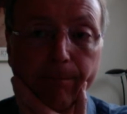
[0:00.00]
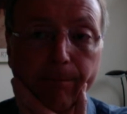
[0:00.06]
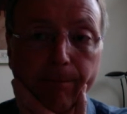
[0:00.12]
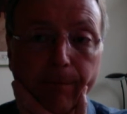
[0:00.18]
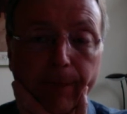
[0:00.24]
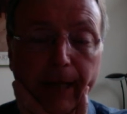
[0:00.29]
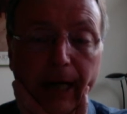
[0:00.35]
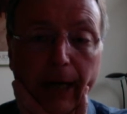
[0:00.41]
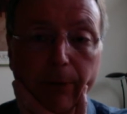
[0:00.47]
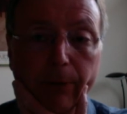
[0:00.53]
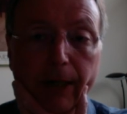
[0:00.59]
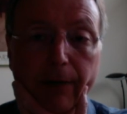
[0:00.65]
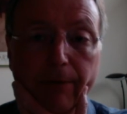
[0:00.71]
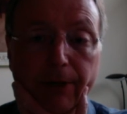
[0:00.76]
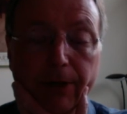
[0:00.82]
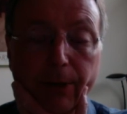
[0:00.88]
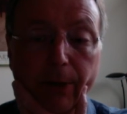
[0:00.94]
that will
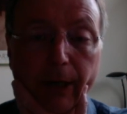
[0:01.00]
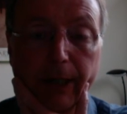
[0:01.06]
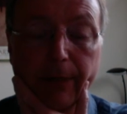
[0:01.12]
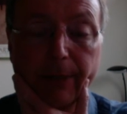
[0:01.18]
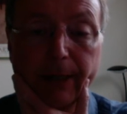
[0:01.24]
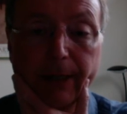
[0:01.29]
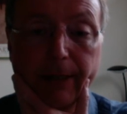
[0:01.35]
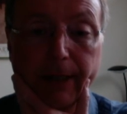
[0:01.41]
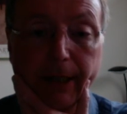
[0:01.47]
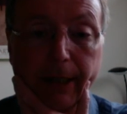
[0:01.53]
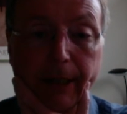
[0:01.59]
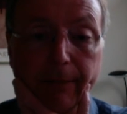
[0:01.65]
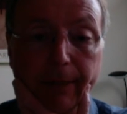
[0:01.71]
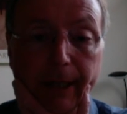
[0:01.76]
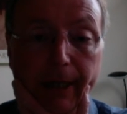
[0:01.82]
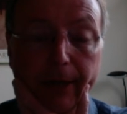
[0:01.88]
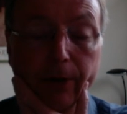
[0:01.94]
give us quite a bit of time
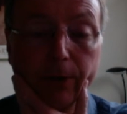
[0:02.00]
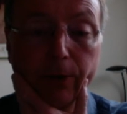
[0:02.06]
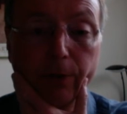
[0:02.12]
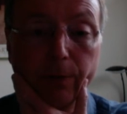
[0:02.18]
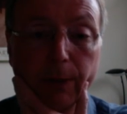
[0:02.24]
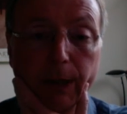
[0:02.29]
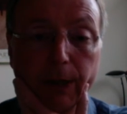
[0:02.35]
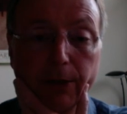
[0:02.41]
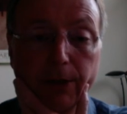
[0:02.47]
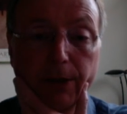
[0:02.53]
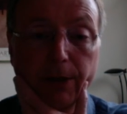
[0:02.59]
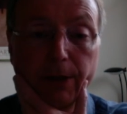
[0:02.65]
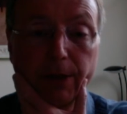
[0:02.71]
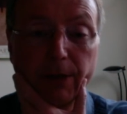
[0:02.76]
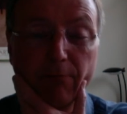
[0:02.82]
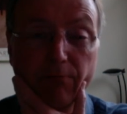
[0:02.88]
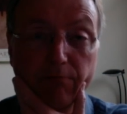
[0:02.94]
then,
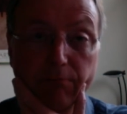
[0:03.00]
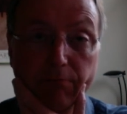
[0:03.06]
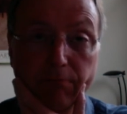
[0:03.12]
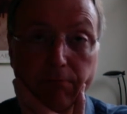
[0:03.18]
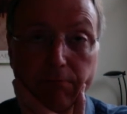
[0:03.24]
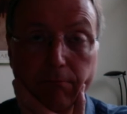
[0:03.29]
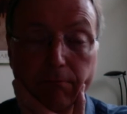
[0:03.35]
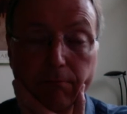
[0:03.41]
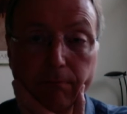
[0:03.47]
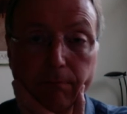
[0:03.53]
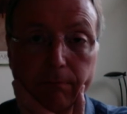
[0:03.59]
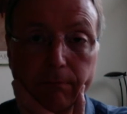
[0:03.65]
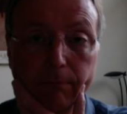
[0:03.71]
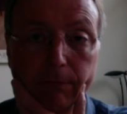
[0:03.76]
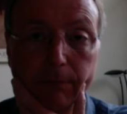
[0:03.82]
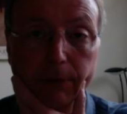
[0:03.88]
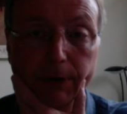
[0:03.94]
almost,
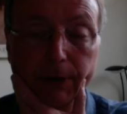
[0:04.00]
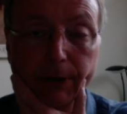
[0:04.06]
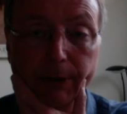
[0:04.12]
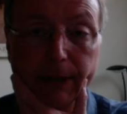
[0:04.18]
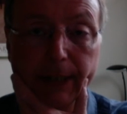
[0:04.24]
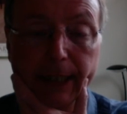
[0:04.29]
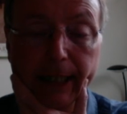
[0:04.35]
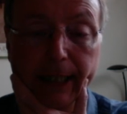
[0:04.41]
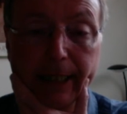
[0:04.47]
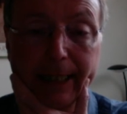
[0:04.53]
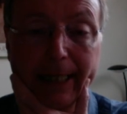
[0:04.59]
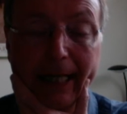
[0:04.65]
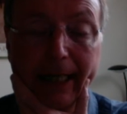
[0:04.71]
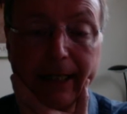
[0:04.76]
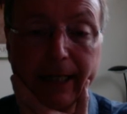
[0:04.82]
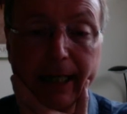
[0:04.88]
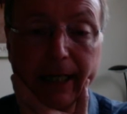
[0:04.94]
what shall we say,
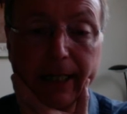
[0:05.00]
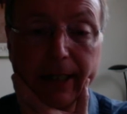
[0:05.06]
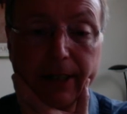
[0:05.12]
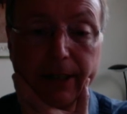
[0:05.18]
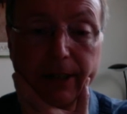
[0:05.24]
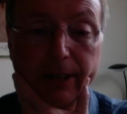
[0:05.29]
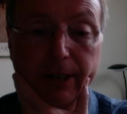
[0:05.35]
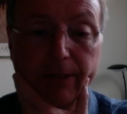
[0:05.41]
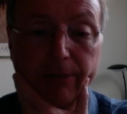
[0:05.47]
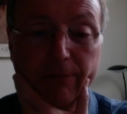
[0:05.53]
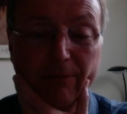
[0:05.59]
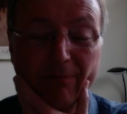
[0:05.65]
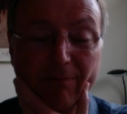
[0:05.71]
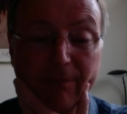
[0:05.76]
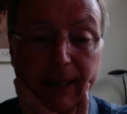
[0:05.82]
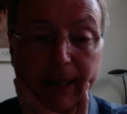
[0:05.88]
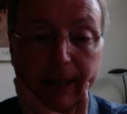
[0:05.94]
10 days,
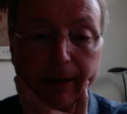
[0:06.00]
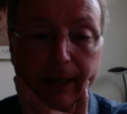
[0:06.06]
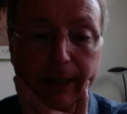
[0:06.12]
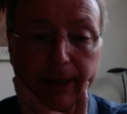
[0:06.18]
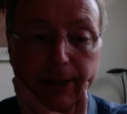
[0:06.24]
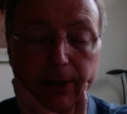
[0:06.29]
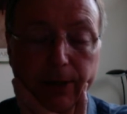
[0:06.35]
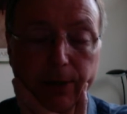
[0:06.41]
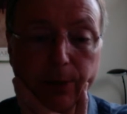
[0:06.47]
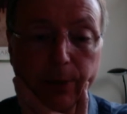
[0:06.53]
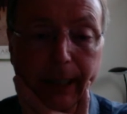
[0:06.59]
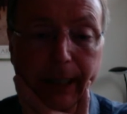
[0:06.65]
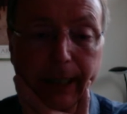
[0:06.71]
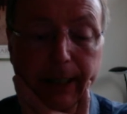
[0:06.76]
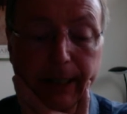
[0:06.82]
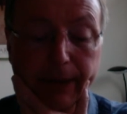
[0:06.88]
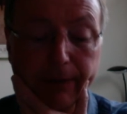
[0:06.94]
nearly 2
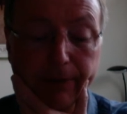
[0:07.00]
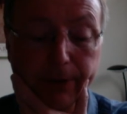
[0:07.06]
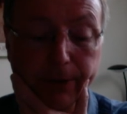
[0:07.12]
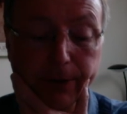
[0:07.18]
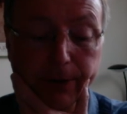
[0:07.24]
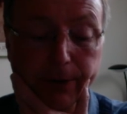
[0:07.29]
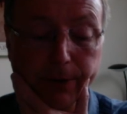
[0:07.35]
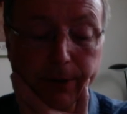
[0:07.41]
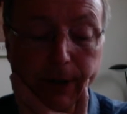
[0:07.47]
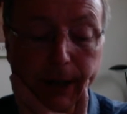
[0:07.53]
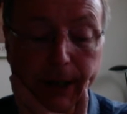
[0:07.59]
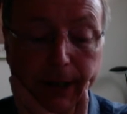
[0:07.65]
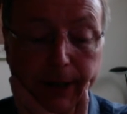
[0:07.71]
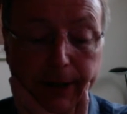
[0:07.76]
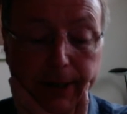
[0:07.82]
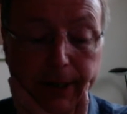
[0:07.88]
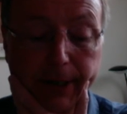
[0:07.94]
weeks. If
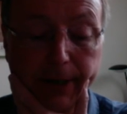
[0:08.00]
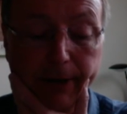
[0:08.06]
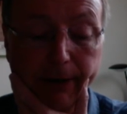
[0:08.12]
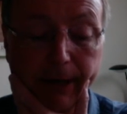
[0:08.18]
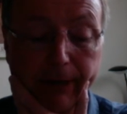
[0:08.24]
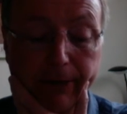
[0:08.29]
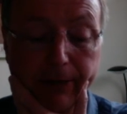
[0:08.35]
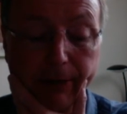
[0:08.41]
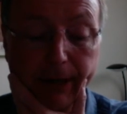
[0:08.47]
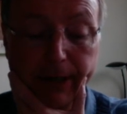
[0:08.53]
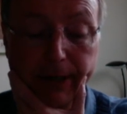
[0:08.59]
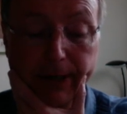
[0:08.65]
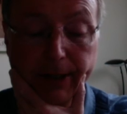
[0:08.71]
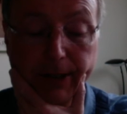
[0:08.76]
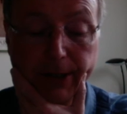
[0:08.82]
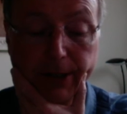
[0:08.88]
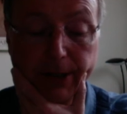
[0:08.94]
you turn around your
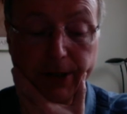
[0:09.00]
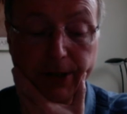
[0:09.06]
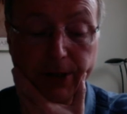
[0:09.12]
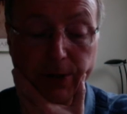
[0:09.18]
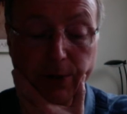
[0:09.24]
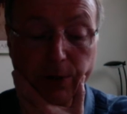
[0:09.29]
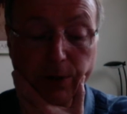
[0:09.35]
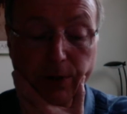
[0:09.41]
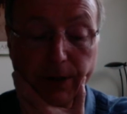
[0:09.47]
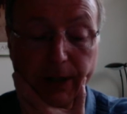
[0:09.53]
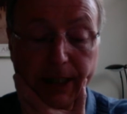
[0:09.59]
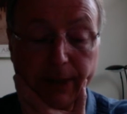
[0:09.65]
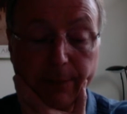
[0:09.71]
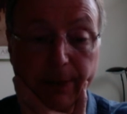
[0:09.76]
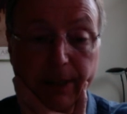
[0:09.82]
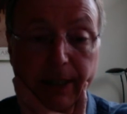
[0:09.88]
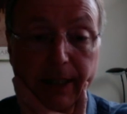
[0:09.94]
answers to
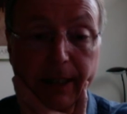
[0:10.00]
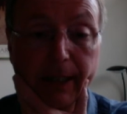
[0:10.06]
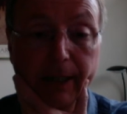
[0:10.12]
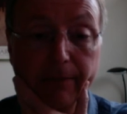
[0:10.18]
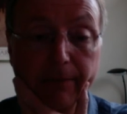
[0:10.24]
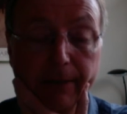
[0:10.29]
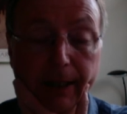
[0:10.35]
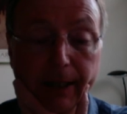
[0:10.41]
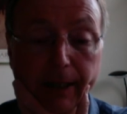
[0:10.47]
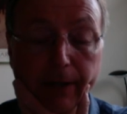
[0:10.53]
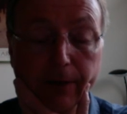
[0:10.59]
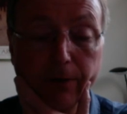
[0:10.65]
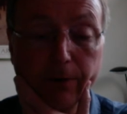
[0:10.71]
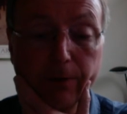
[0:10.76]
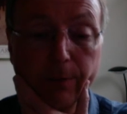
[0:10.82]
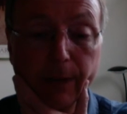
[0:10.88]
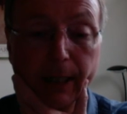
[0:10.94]
this particular
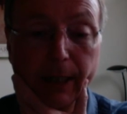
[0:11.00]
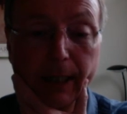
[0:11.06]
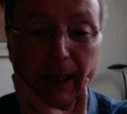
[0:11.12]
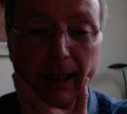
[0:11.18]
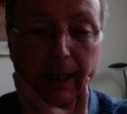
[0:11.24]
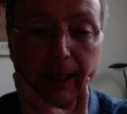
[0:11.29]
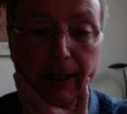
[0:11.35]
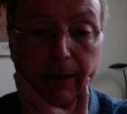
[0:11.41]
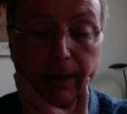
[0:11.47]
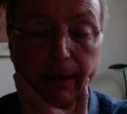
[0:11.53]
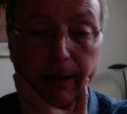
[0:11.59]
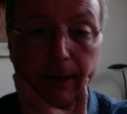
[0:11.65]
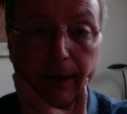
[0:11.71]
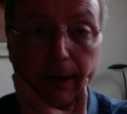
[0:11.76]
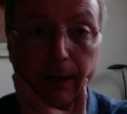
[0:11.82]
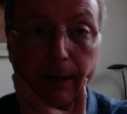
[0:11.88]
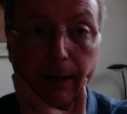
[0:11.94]
video by
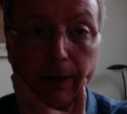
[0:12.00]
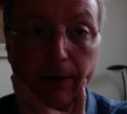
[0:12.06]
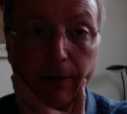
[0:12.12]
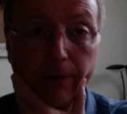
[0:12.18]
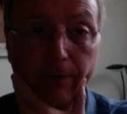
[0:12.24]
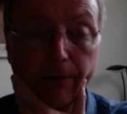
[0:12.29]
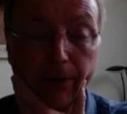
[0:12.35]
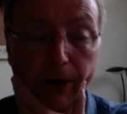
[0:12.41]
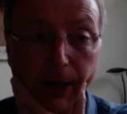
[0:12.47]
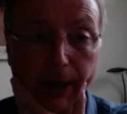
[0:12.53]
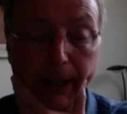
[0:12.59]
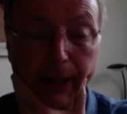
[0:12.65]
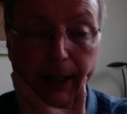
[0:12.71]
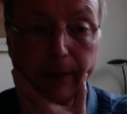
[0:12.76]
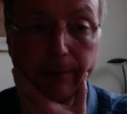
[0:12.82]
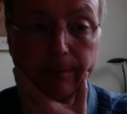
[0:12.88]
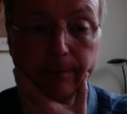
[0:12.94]

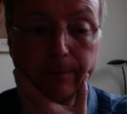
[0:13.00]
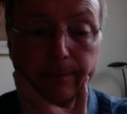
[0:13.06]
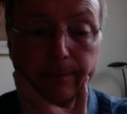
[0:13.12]
Friday,